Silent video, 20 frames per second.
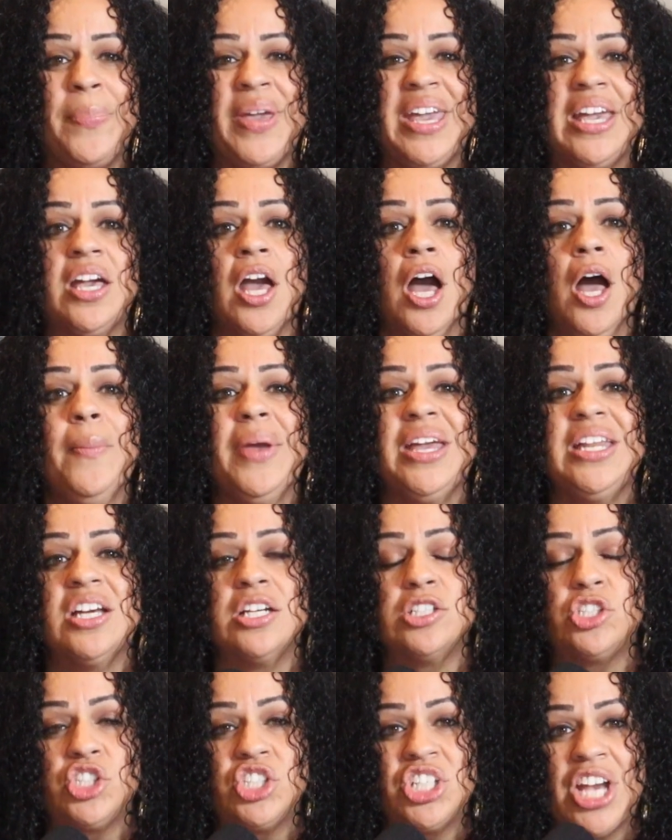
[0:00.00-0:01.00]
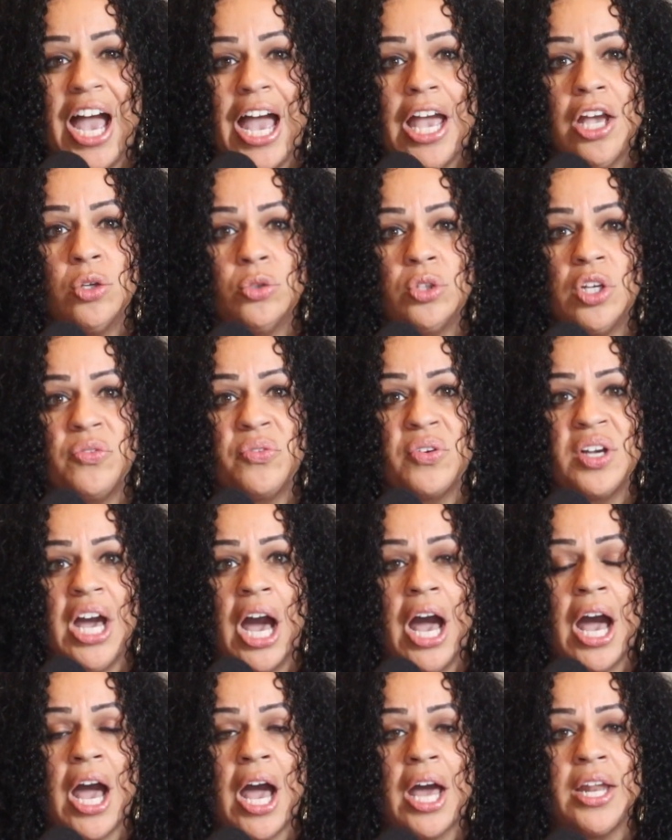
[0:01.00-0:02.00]
becoming a child of
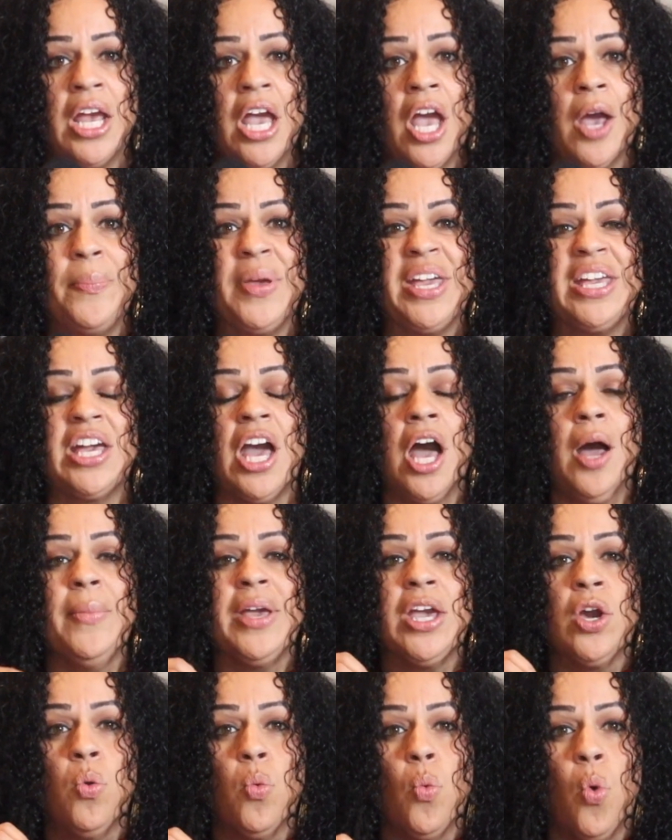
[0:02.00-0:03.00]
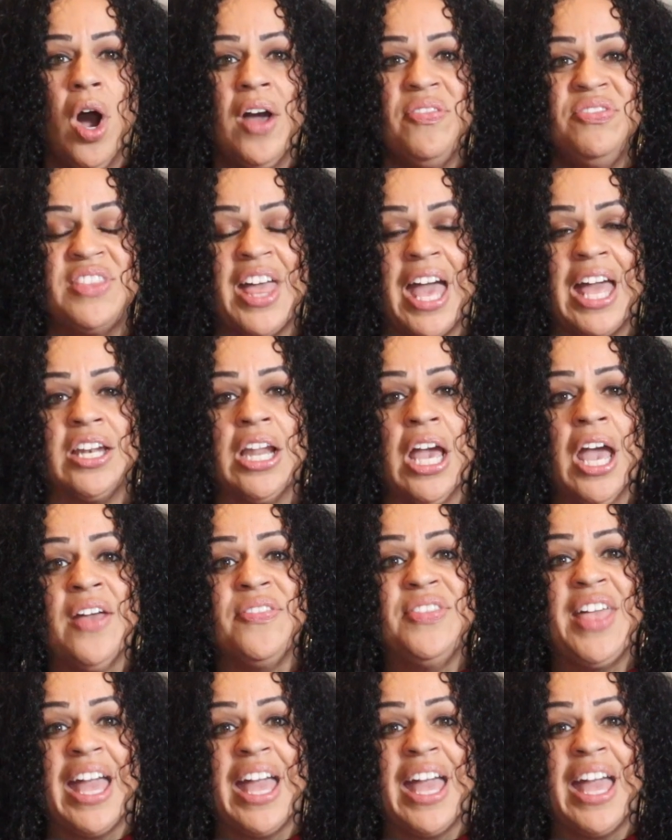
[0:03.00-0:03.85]
God, becoming one that,